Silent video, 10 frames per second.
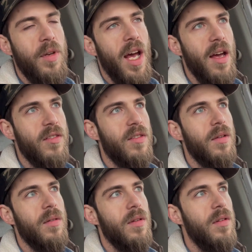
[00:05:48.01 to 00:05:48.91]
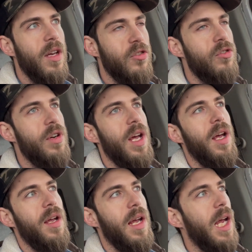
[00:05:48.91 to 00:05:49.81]
task
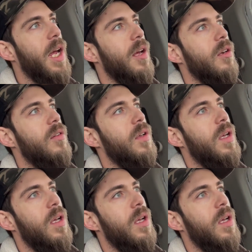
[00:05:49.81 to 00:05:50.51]
yesterday and